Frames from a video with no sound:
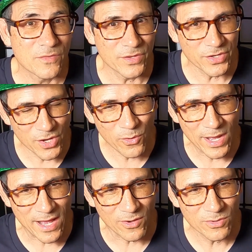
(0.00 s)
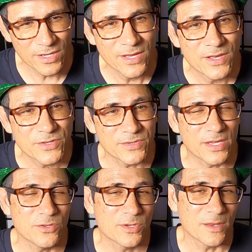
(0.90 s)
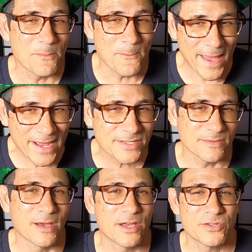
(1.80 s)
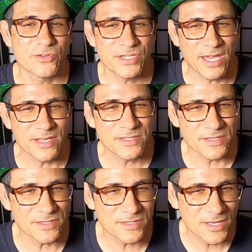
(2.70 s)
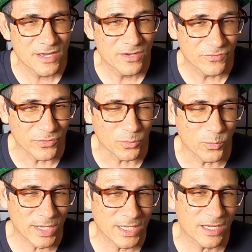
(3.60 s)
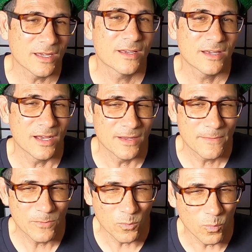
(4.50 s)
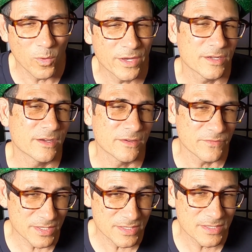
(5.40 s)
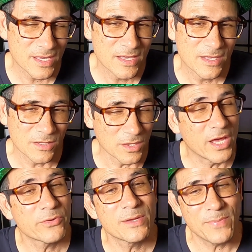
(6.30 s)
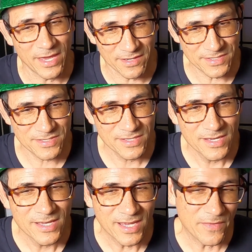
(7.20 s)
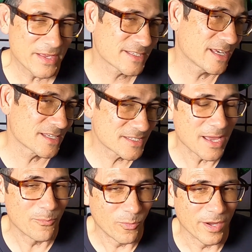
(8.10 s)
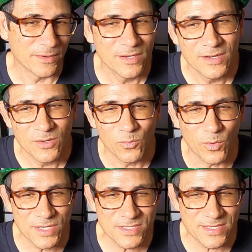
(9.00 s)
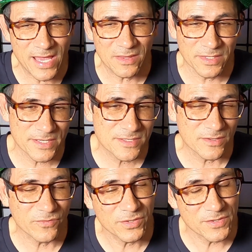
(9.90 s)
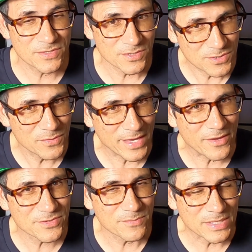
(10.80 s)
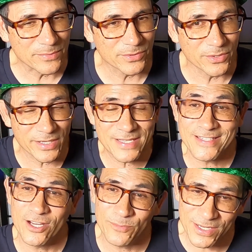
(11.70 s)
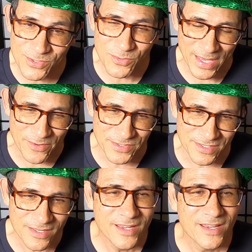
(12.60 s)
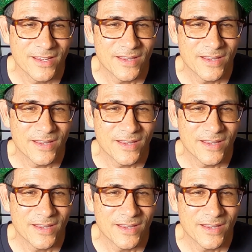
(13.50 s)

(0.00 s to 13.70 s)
the know how, so that you can maximize your chances for winning one of these lottery picks. And that's kind of step one. Once that list of close to 2,000 people, don't get scared by 2,000,